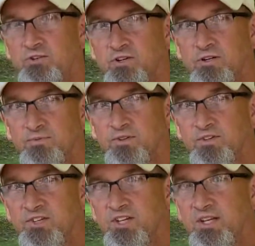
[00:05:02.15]
comes on the
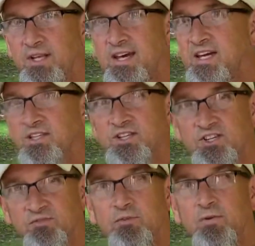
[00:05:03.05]
scene in the
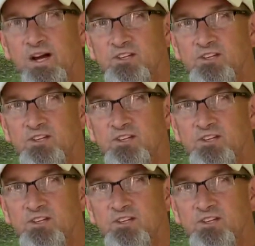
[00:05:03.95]
civil rights